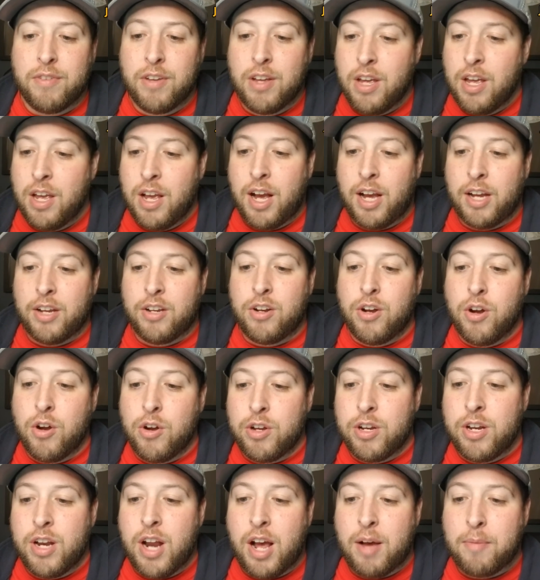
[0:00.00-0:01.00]
I
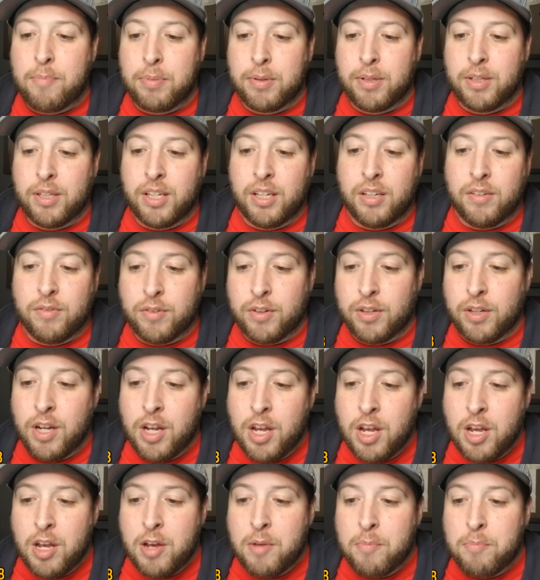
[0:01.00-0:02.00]
could not believe it.
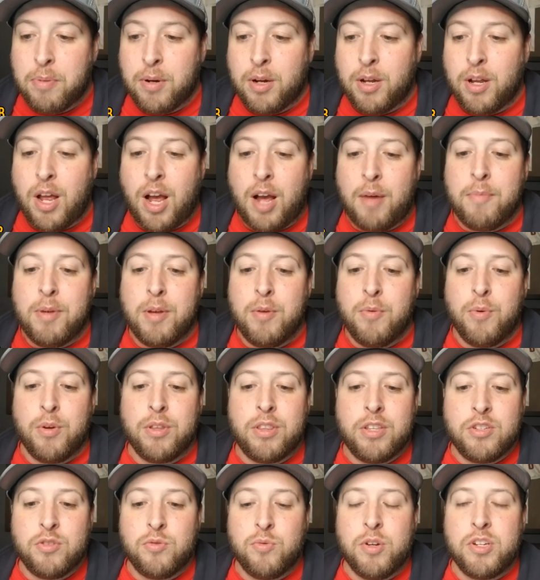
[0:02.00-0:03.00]
But, I mean, with
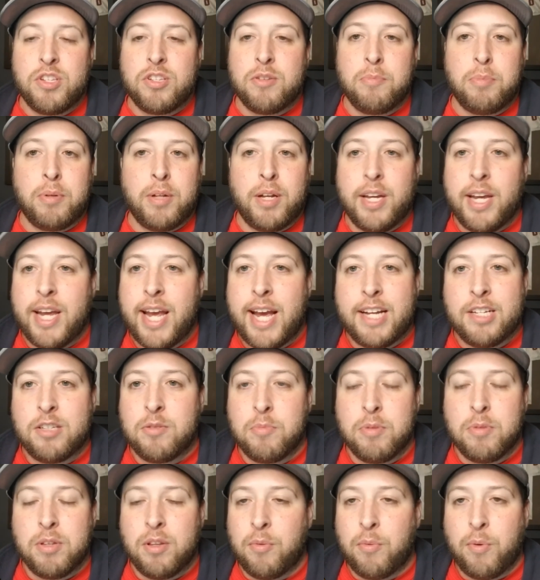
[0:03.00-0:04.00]
his recent play, he hasn't
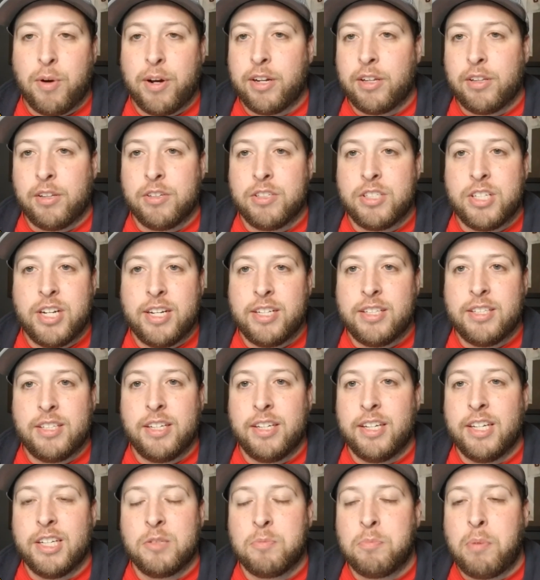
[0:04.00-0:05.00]
been the regular JT.
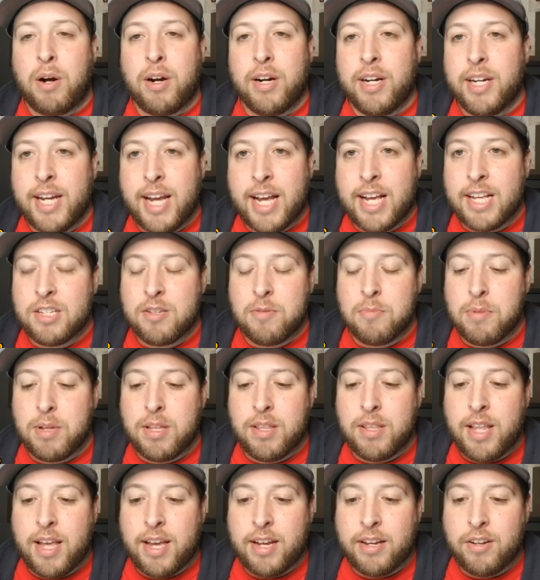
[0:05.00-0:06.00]
His putting hasn't been
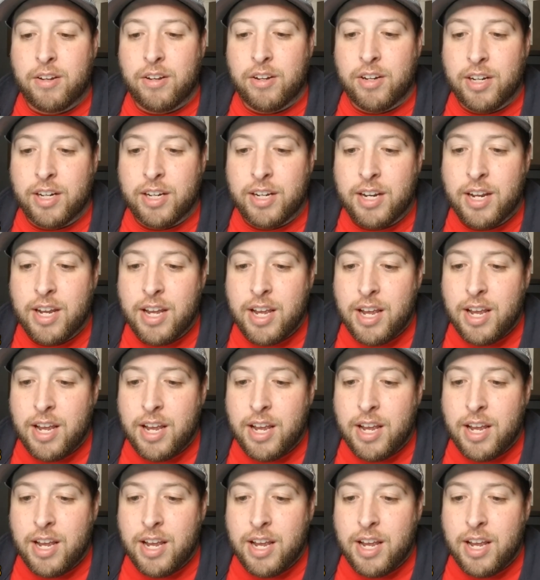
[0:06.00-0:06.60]
that good.